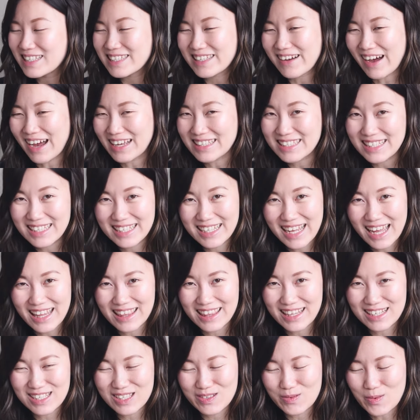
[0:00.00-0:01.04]
So I did
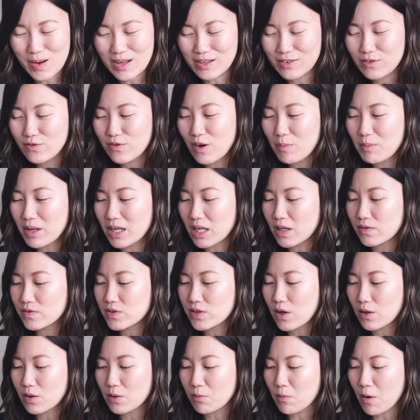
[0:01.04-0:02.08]
get this one from
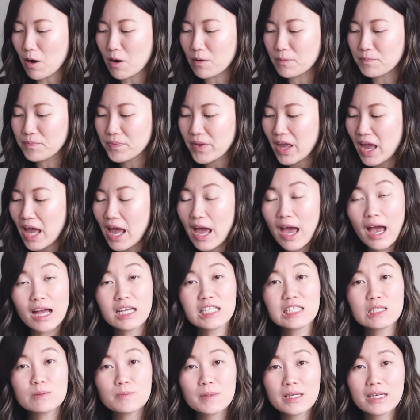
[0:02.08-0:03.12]
Yves Saint Laurent.
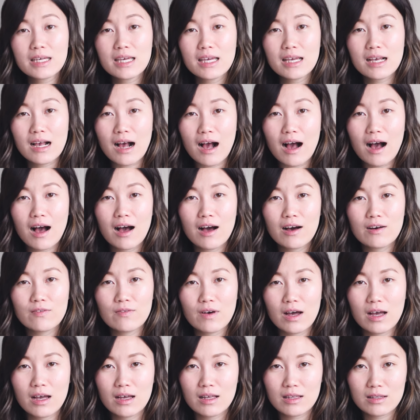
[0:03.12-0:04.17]
And speaking
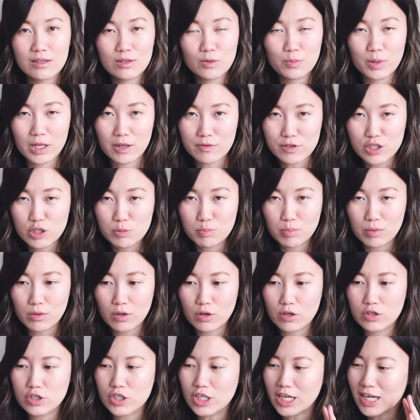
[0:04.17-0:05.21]
of a little bit of
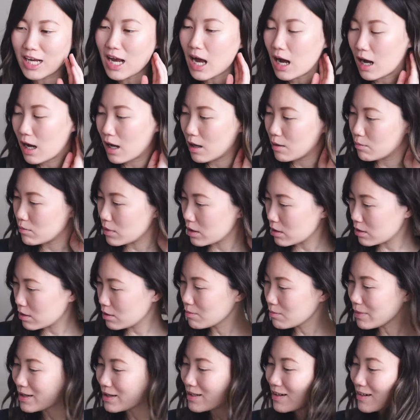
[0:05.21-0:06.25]
splurging, um,
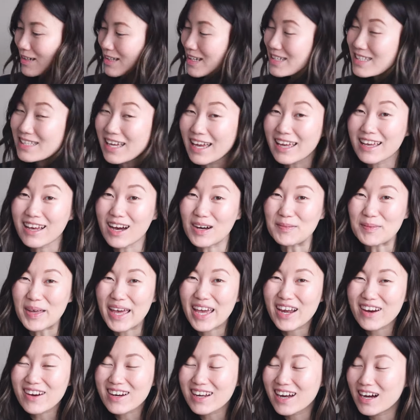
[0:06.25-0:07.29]
you might notice I got my
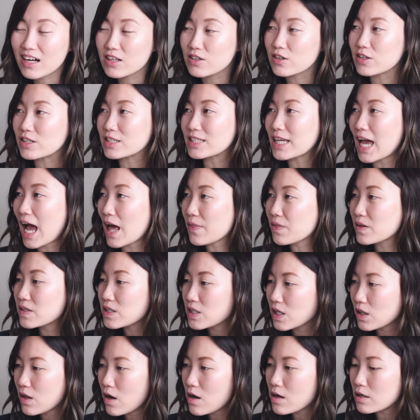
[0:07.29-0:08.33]
hair colored at the
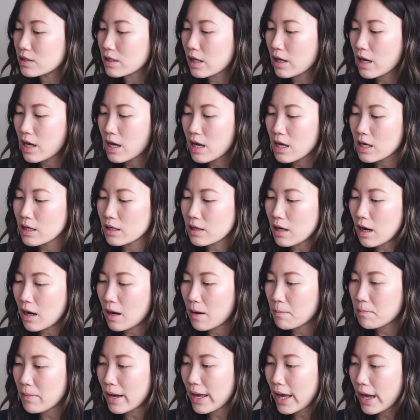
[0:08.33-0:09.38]
salon.
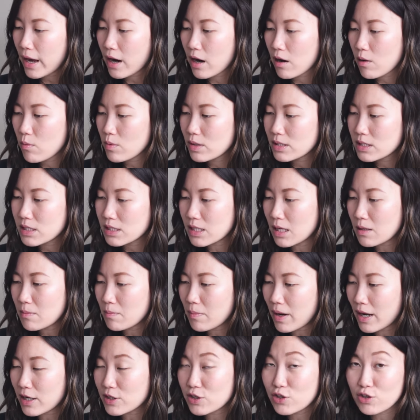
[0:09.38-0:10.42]
Uh, my hair was
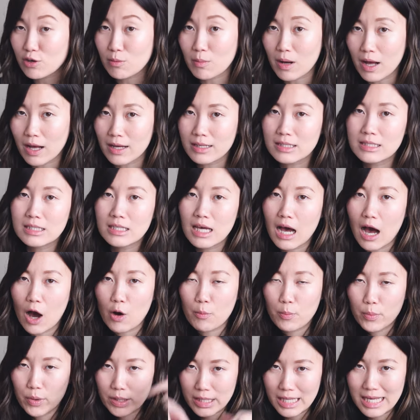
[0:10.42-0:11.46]
done by Sarmad.
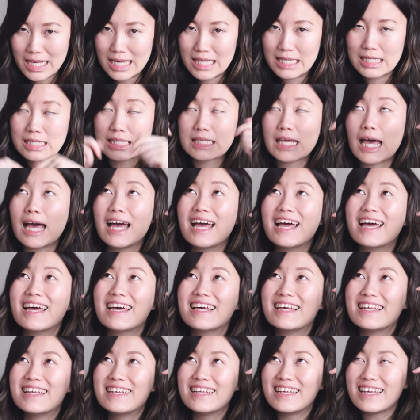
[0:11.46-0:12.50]
I'll put his
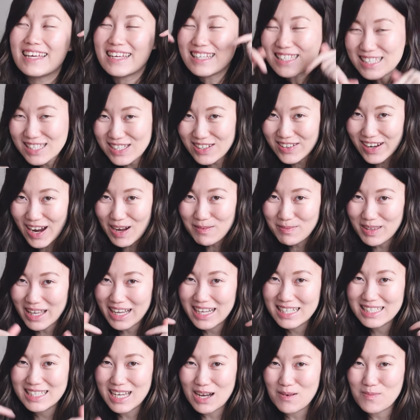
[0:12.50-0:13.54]
Instagram
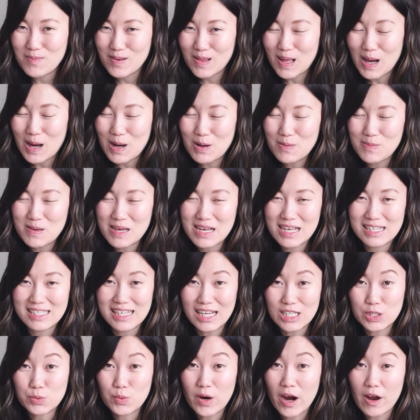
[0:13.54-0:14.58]
link down below because
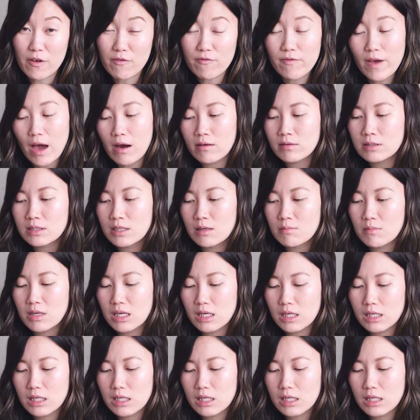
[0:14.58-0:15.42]
that's where I found him.